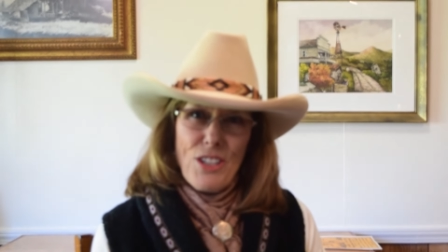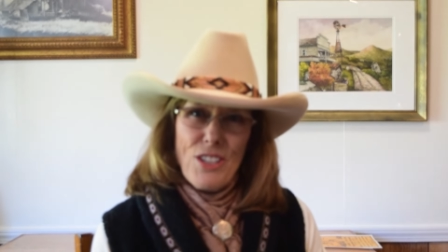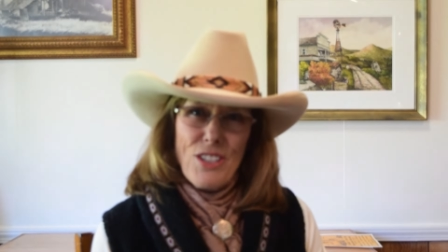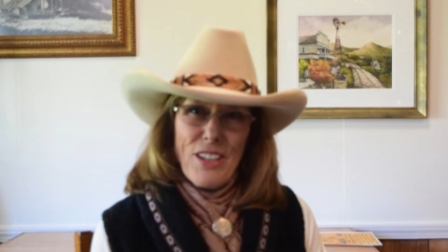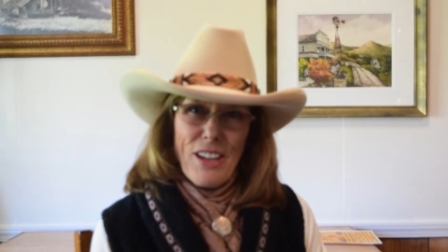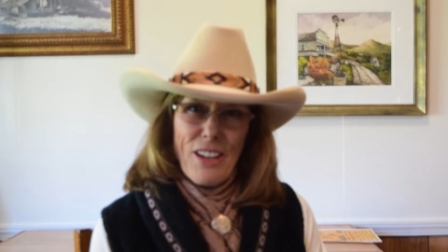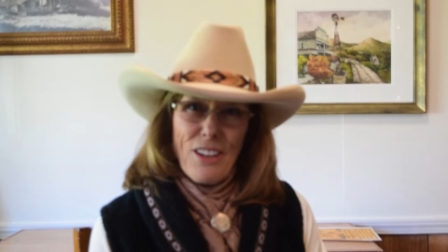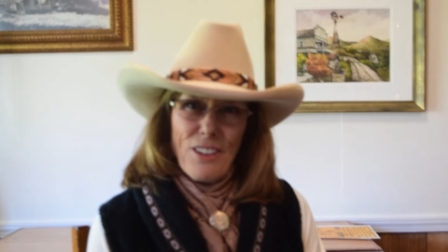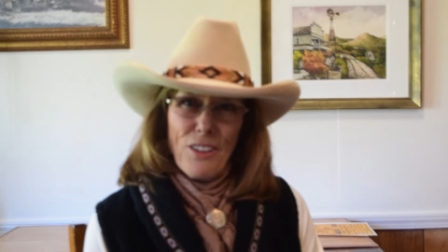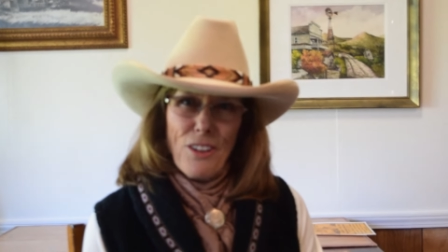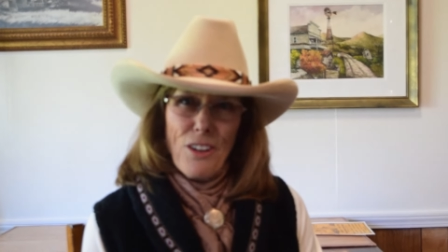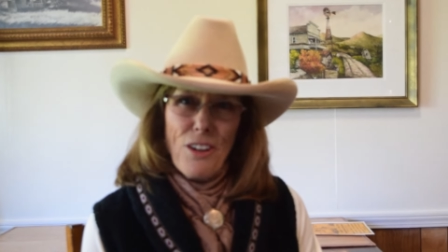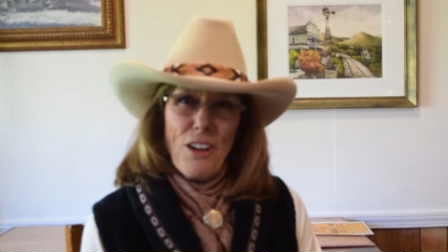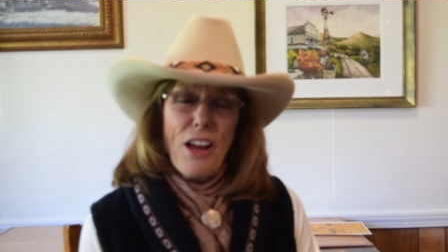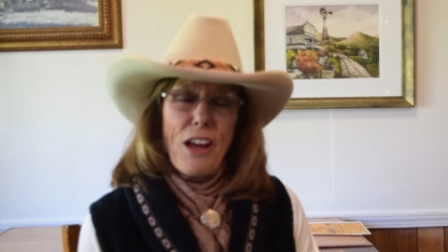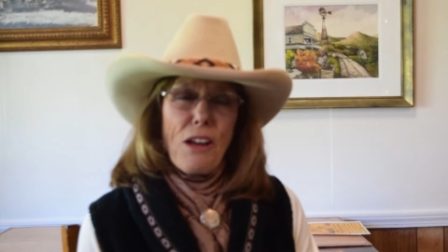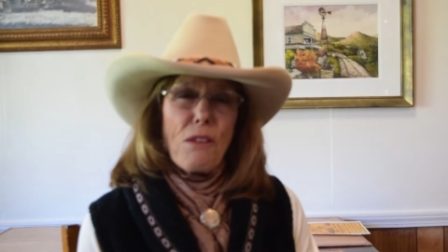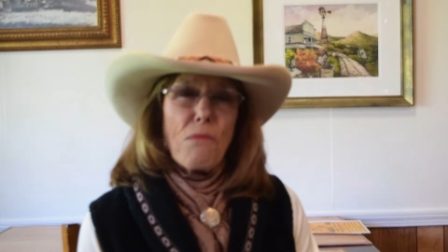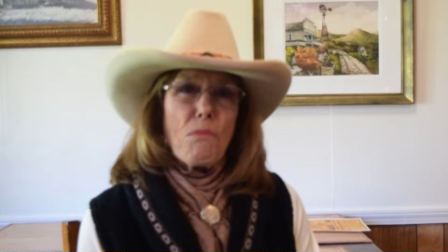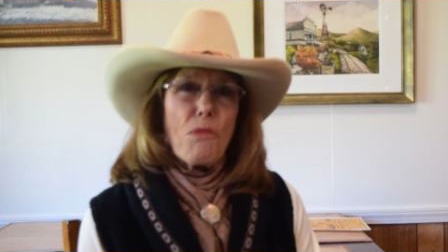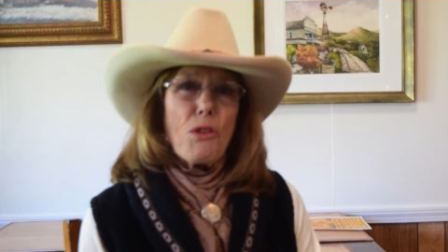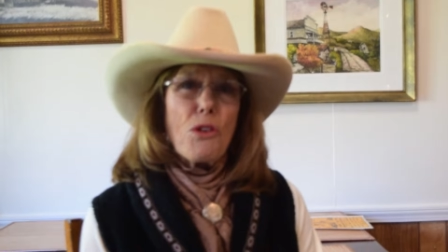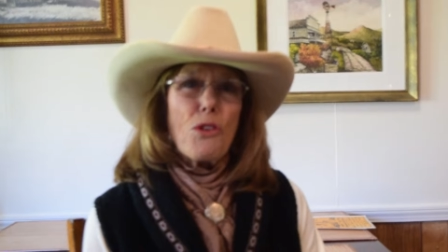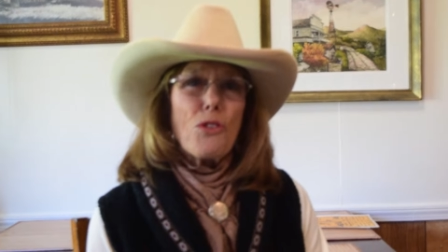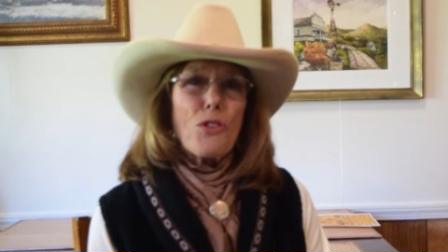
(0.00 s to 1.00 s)
Center
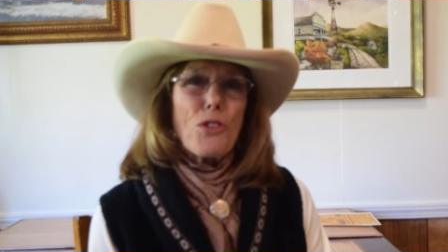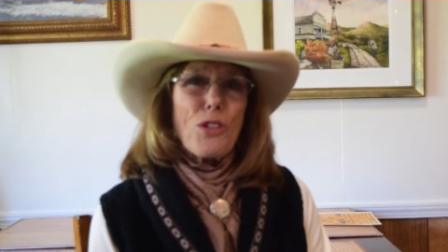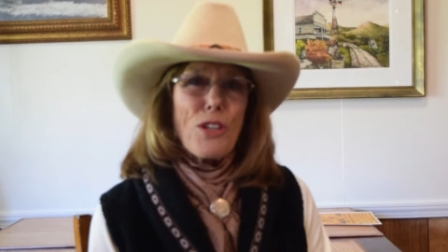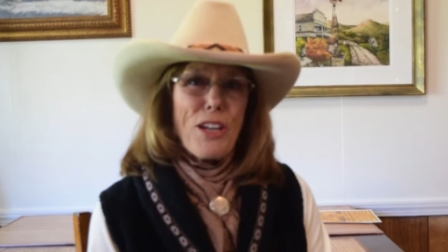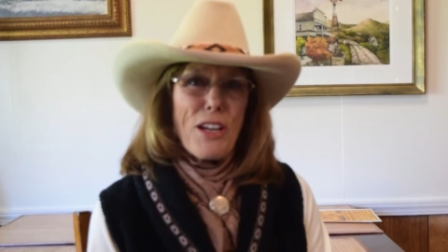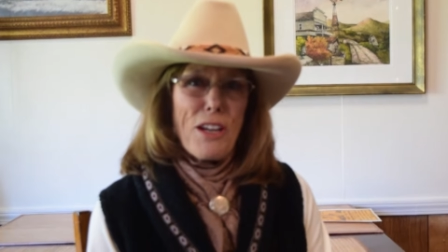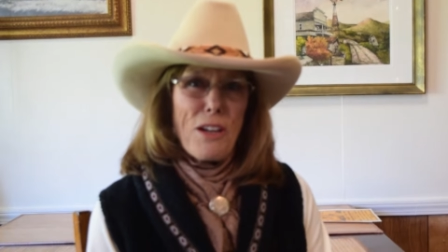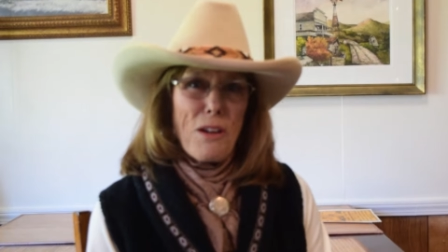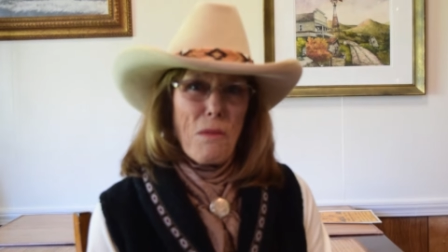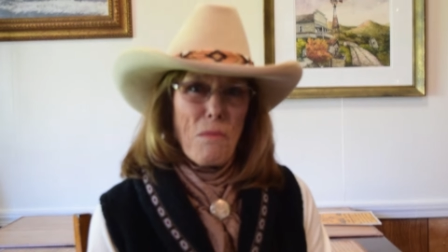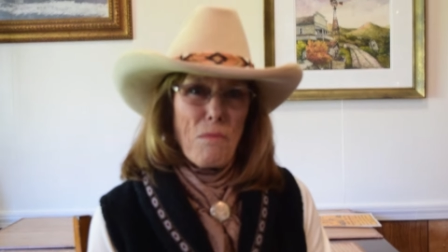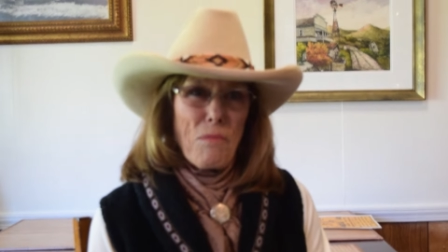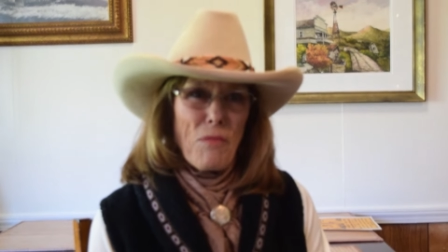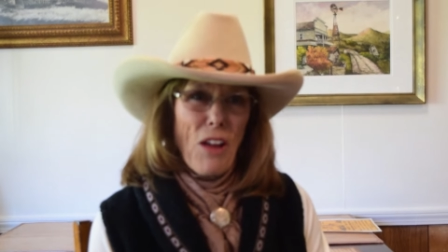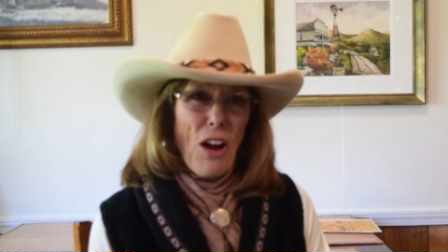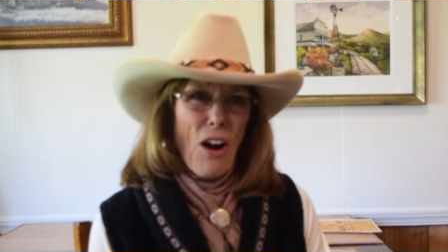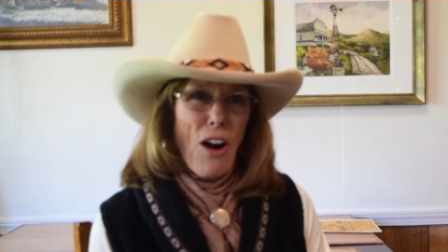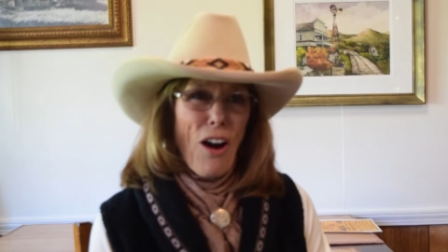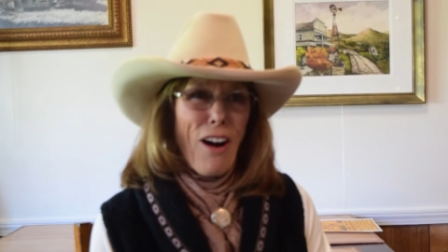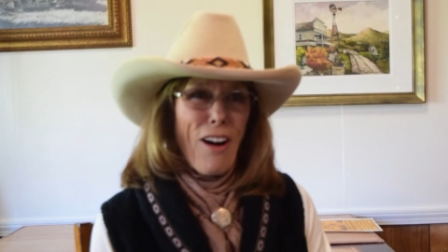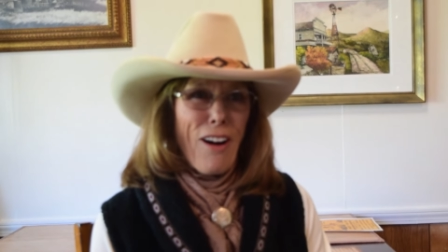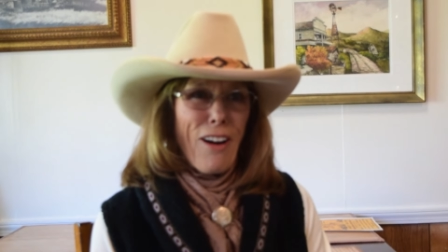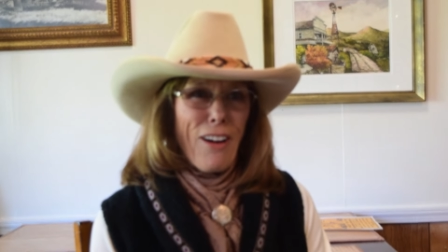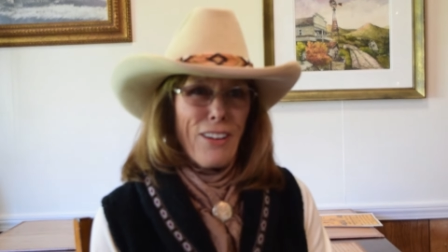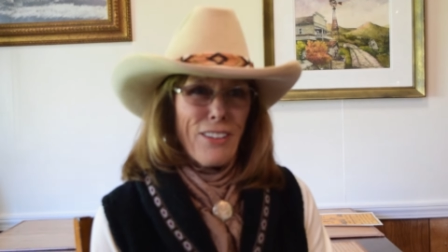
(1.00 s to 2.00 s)
and Museum
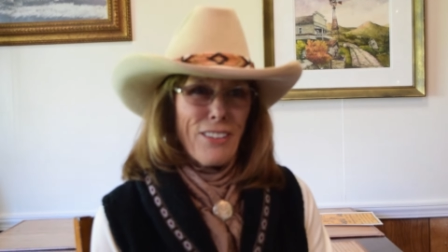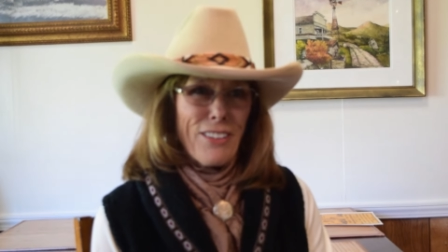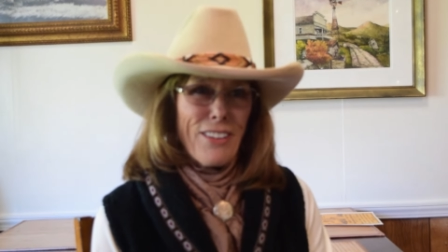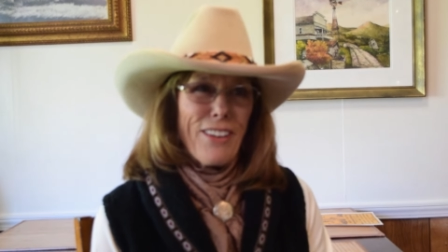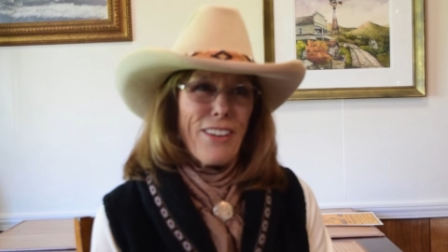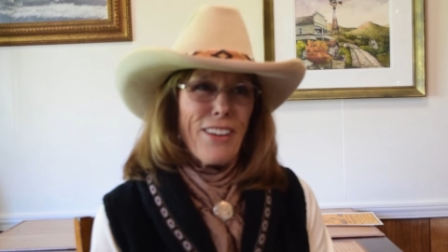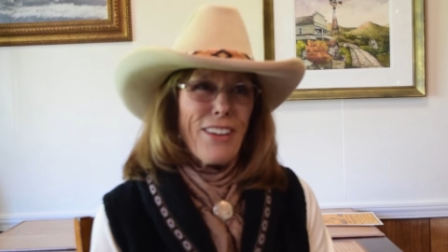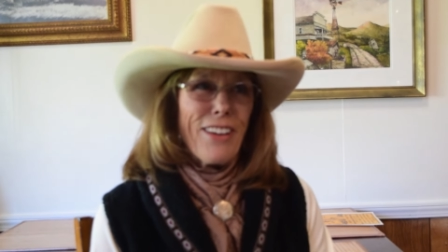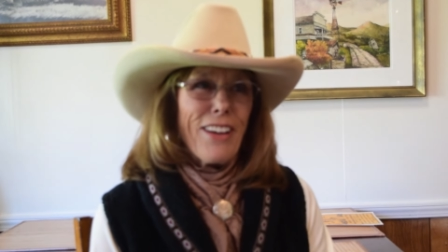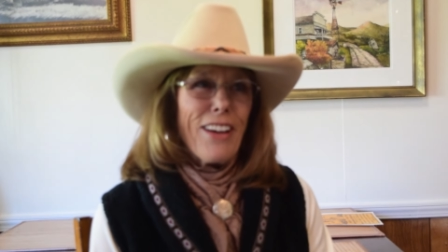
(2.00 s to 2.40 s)
on